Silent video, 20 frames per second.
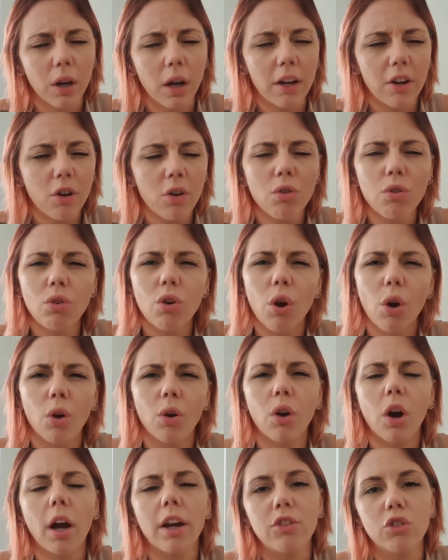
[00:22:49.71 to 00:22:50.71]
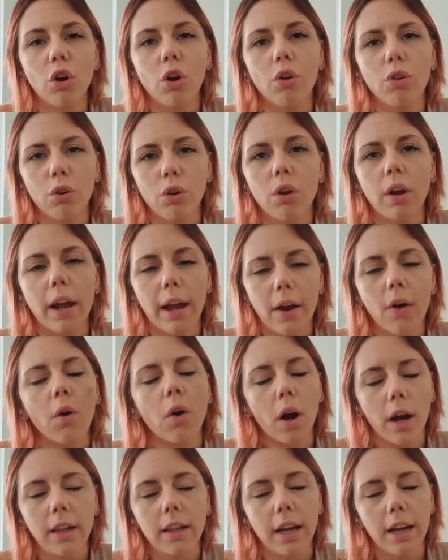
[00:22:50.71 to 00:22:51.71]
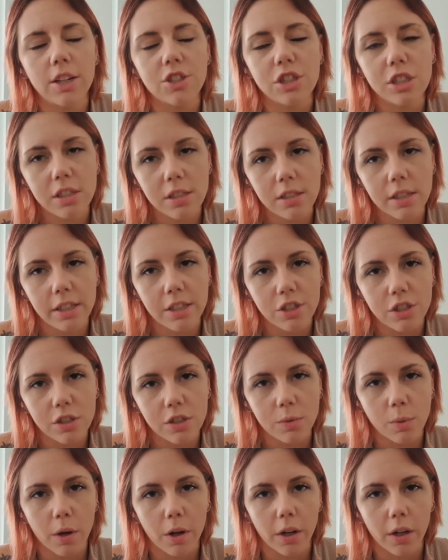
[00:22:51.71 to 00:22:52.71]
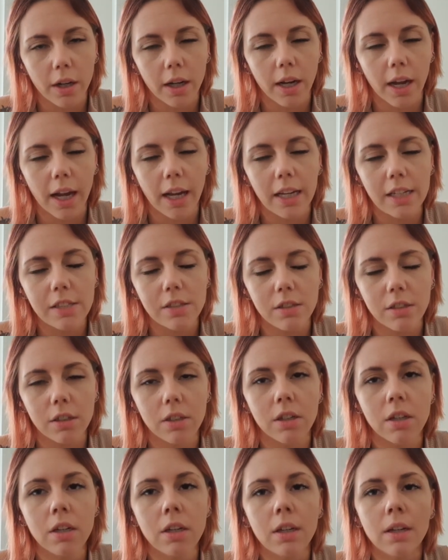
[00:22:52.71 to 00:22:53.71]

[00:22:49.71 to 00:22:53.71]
I don't know. I don't know how eyelash extensions work. Okay. So